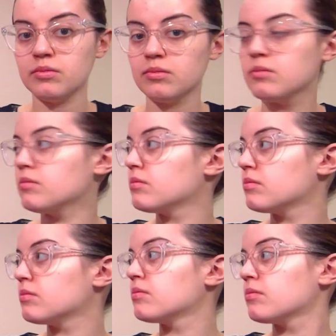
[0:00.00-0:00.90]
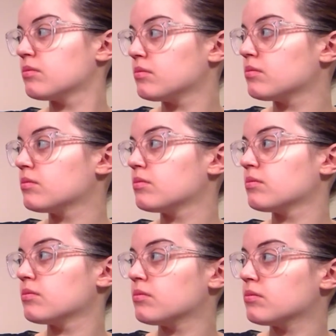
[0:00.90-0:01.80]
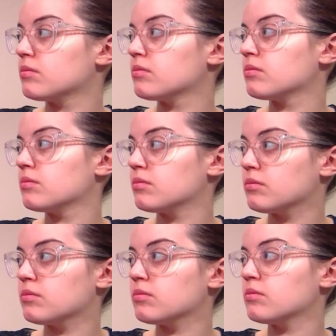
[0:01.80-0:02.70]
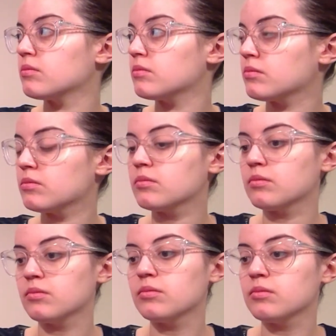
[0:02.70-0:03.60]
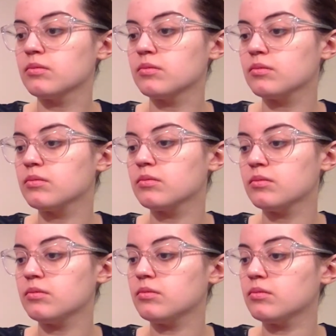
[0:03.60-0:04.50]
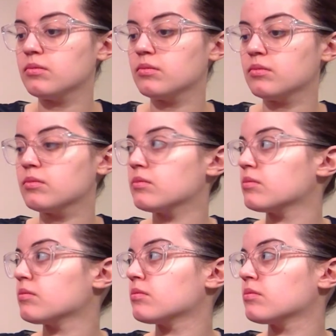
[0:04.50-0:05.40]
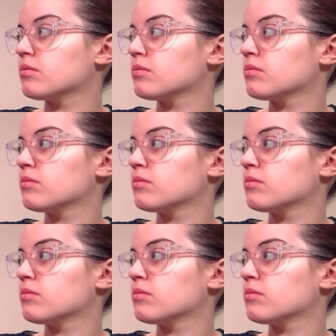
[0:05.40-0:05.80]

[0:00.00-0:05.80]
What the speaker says: [no speech]